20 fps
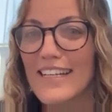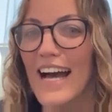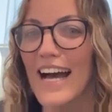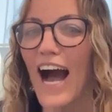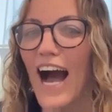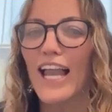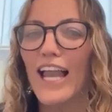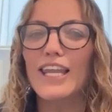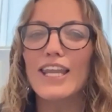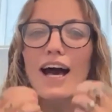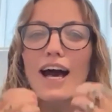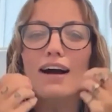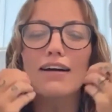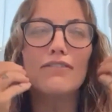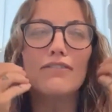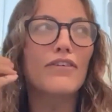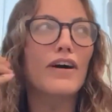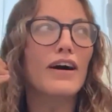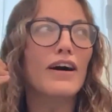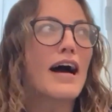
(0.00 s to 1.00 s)
I
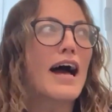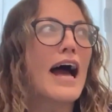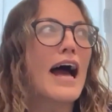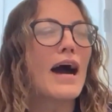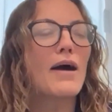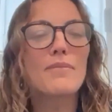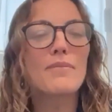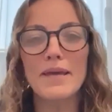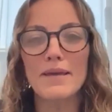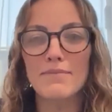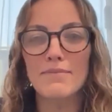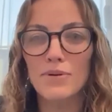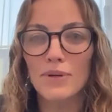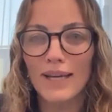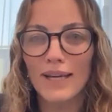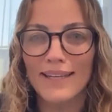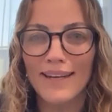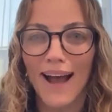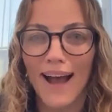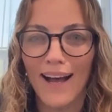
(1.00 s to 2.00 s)
love how people
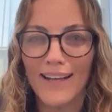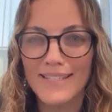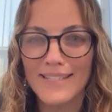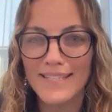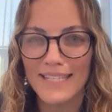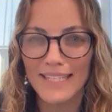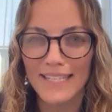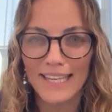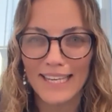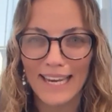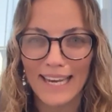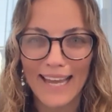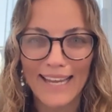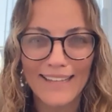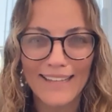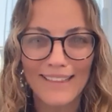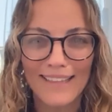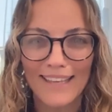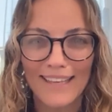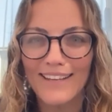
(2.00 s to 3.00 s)
can articulate
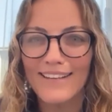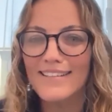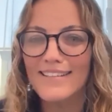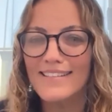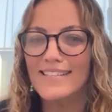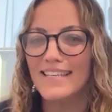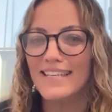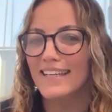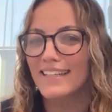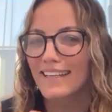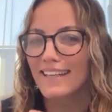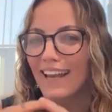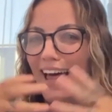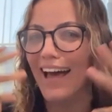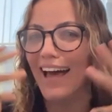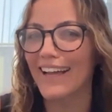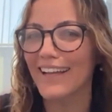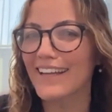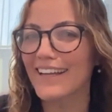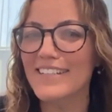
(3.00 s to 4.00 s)
things, and
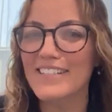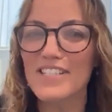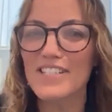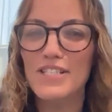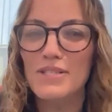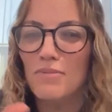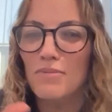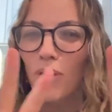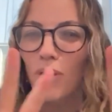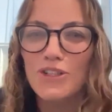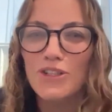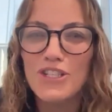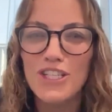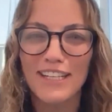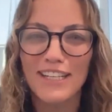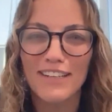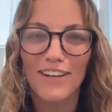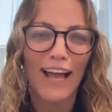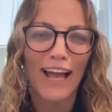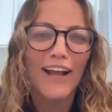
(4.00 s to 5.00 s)
like just
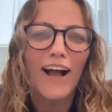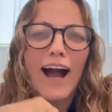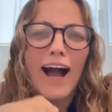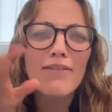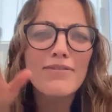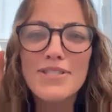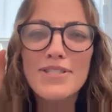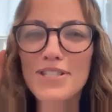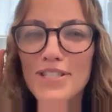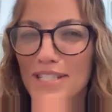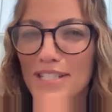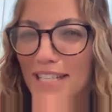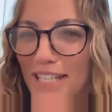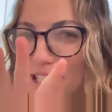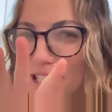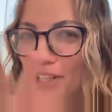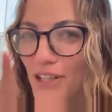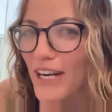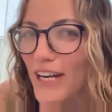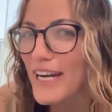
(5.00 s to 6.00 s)
watching, like I was just
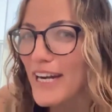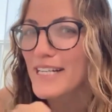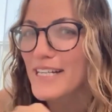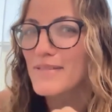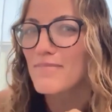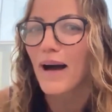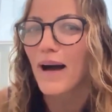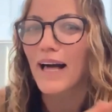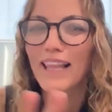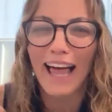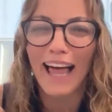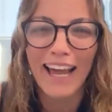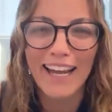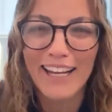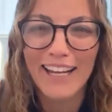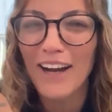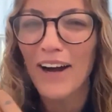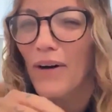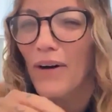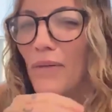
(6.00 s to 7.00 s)
intrigued by
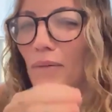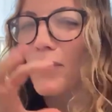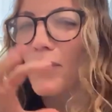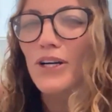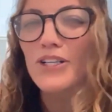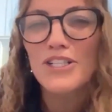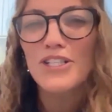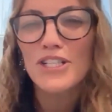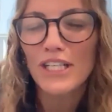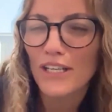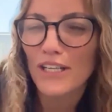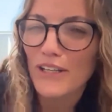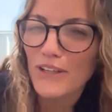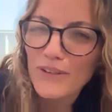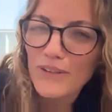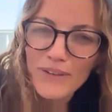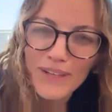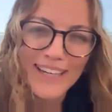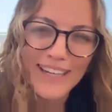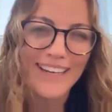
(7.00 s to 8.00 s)
like watching
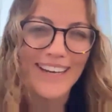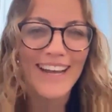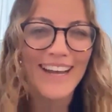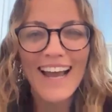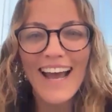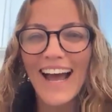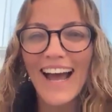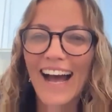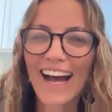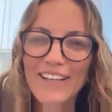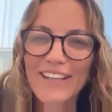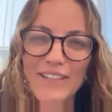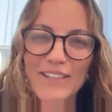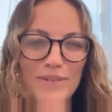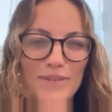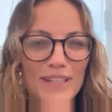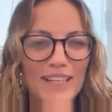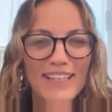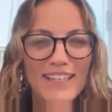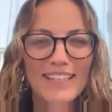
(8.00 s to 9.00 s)
you and how you
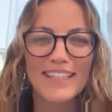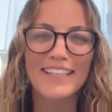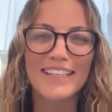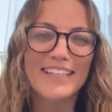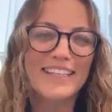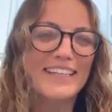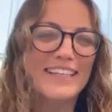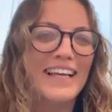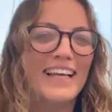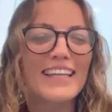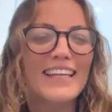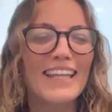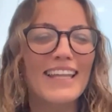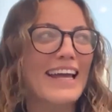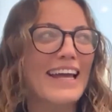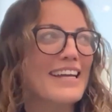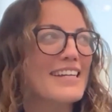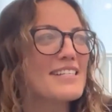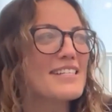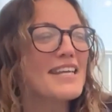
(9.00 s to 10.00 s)
were going to
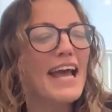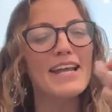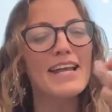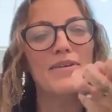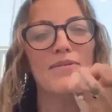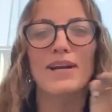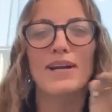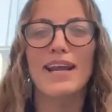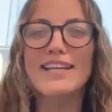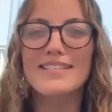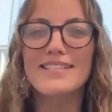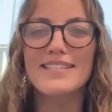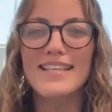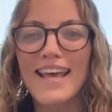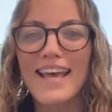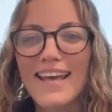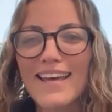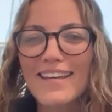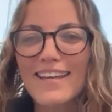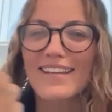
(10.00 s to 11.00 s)
like take what I
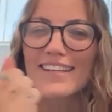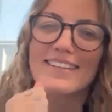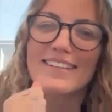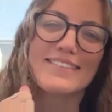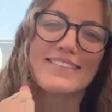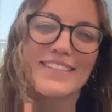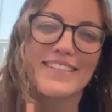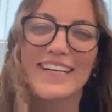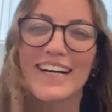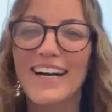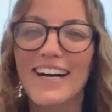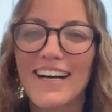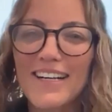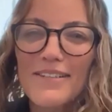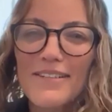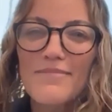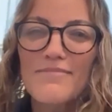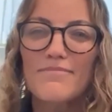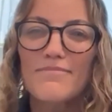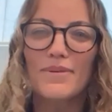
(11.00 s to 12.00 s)
said, and
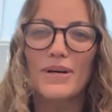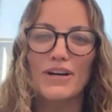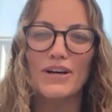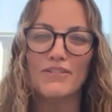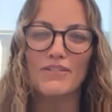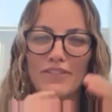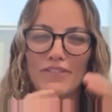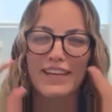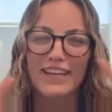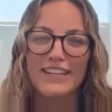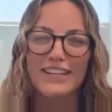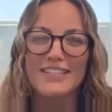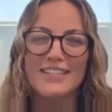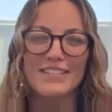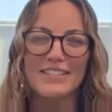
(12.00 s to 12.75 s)
perfect.